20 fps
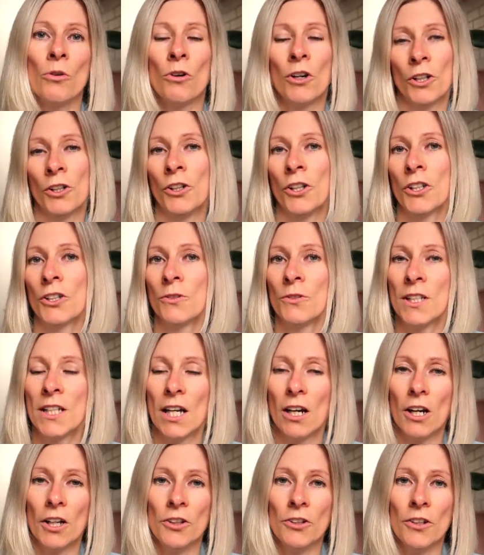corner to the
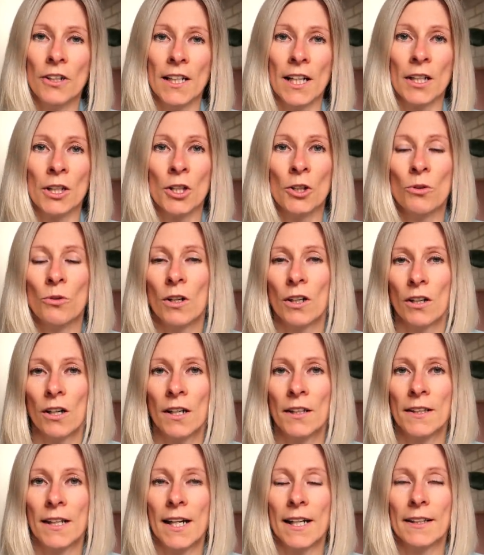other and go
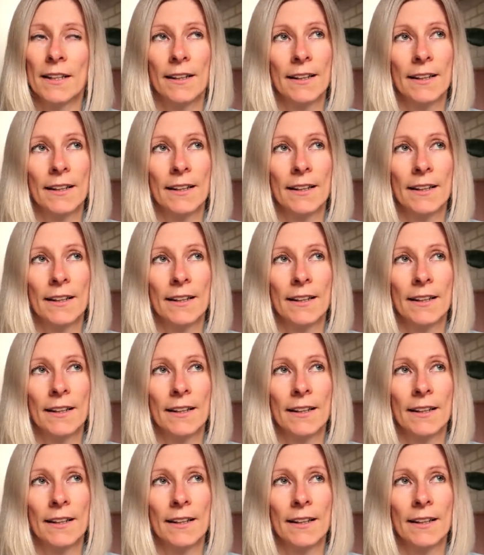around that,